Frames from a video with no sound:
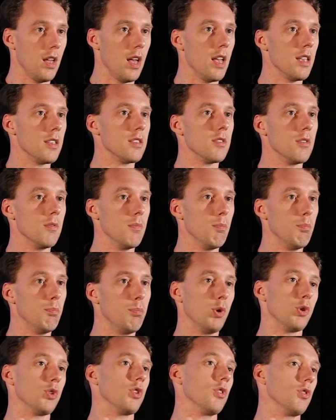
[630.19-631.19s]
as a
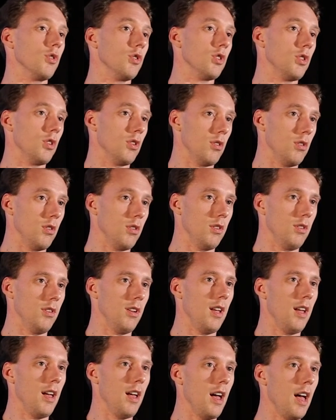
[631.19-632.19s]
potential
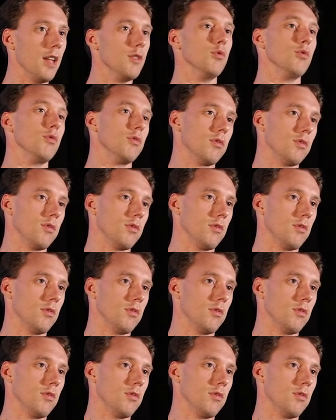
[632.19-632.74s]
adult